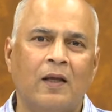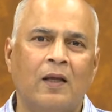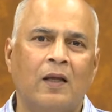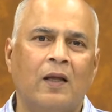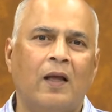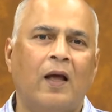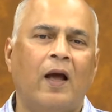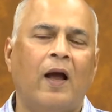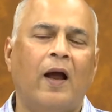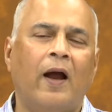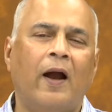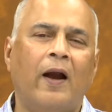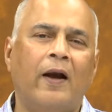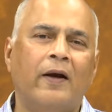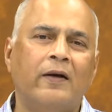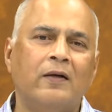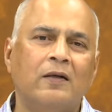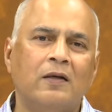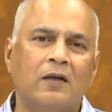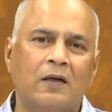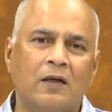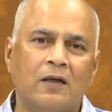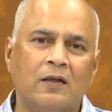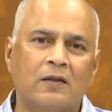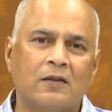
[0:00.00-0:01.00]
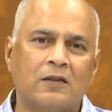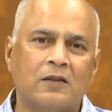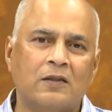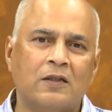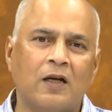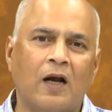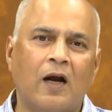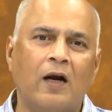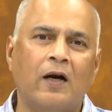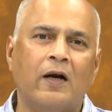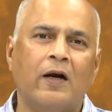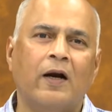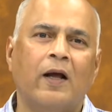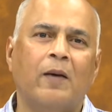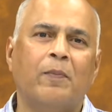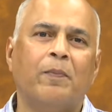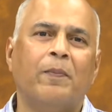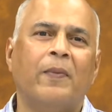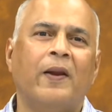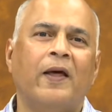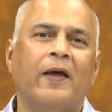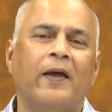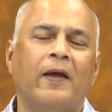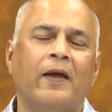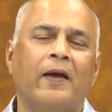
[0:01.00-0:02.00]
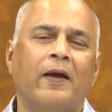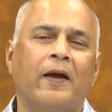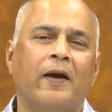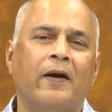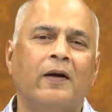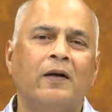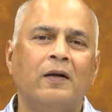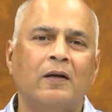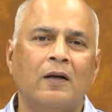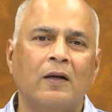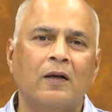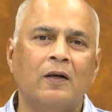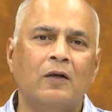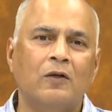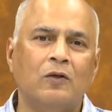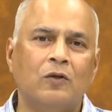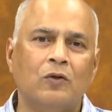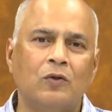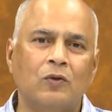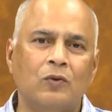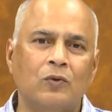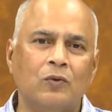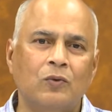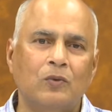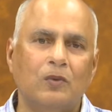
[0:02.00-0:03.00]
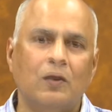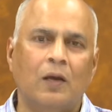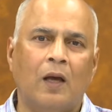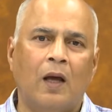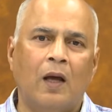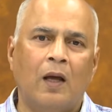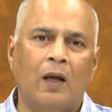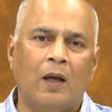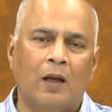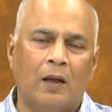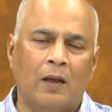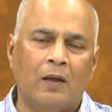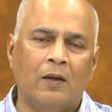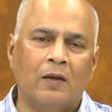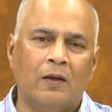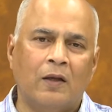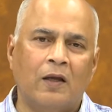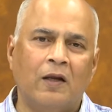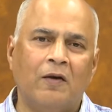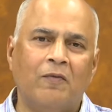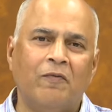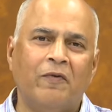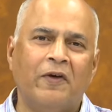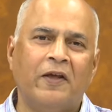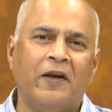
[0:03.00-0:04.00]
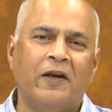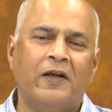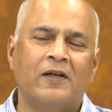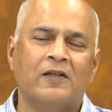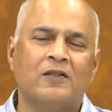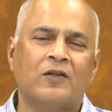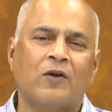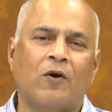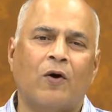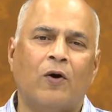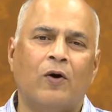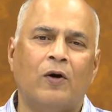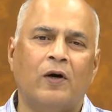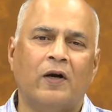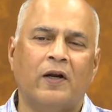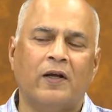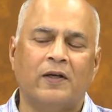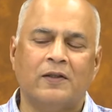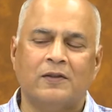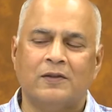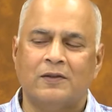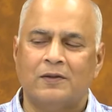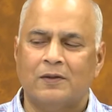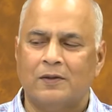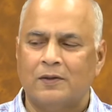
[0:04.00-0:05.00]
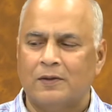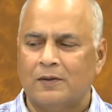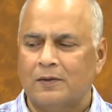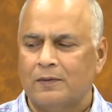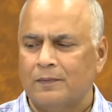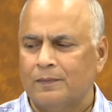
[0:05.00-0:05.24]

and started applying it to in various contexts.